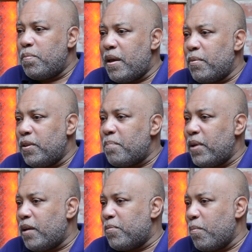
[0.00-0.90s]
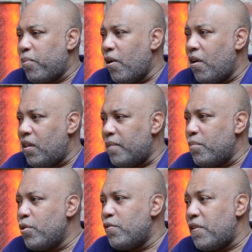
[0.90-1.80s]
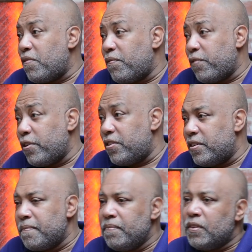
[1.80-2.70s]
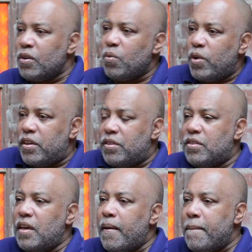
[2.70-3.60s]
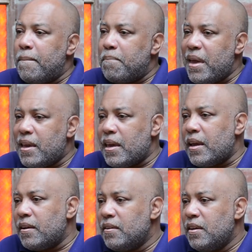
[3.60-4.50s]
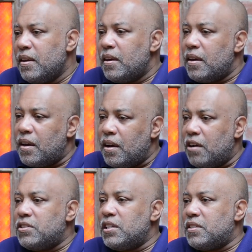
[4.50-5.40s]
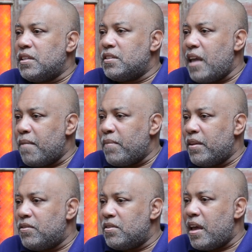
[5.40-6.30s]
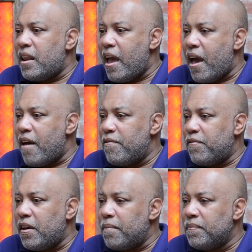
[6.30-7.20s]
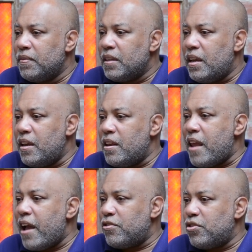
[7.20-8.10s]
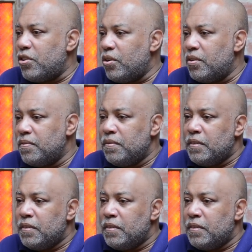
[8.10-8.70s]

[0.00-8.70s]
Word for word: be able to pick up the ball and move even further with making artistic statements that have international